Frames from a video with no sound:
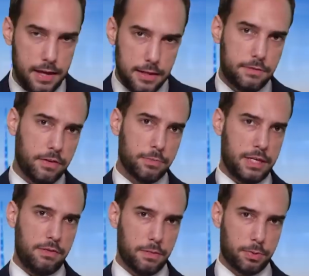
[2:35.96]
These films
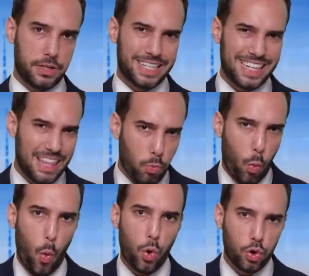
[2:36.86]
even predicted that
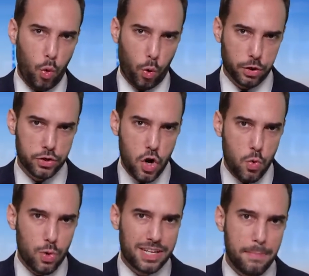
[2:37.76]
warlords
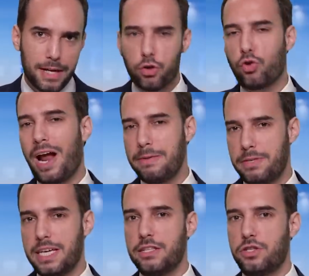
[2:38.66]
would commit crimes
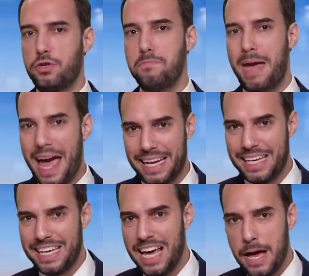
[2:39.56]
against
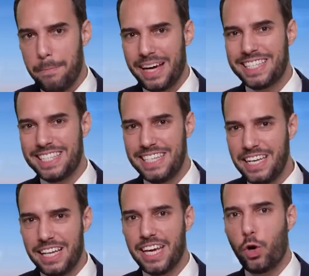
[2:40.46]
humanity by
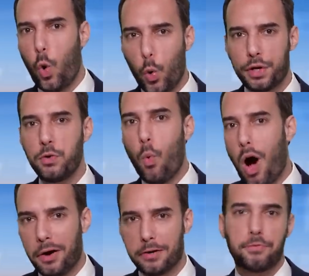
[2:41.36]
stealing and hoarding
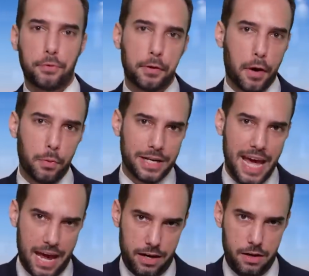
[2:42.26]
water for their own
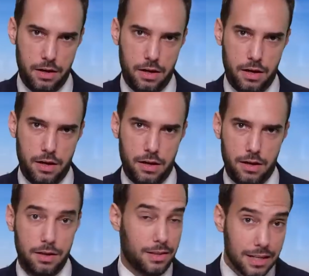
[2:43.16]
gain.
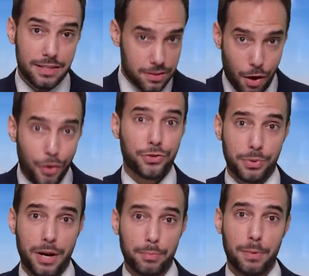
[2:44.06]
This has also
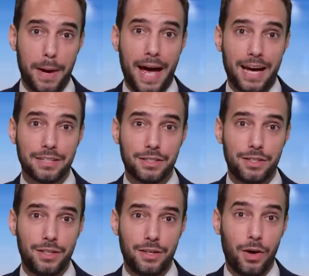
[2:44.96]
come to pass
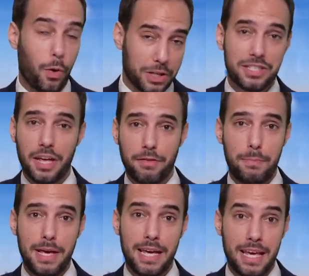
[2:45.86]
only instead of it
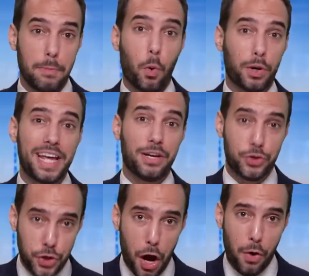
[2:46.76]
being Immortan
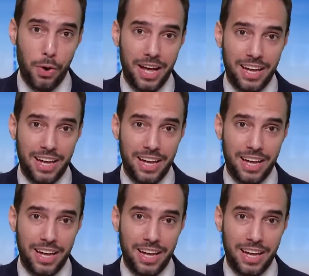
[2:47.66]
Joe,